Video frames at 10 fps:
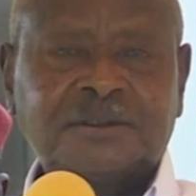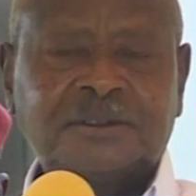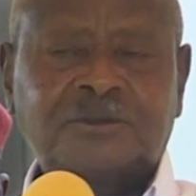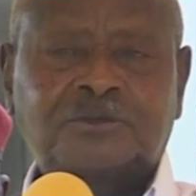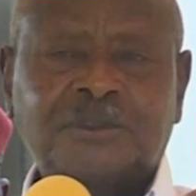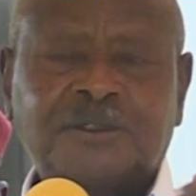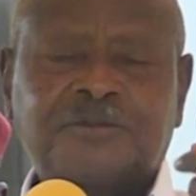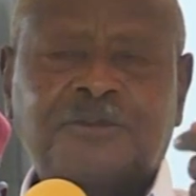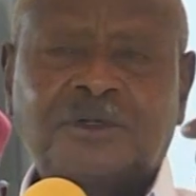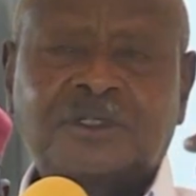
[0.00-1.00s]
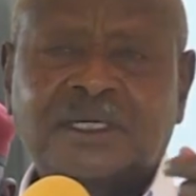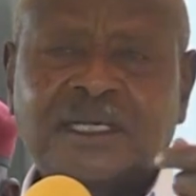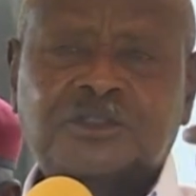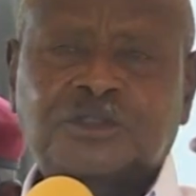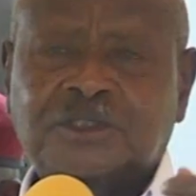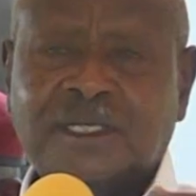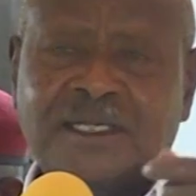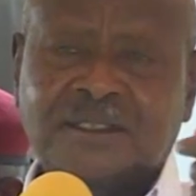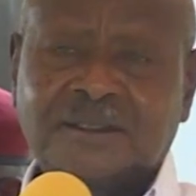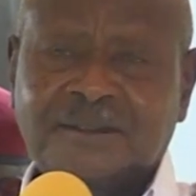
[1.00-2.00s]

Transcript: into a four-class society: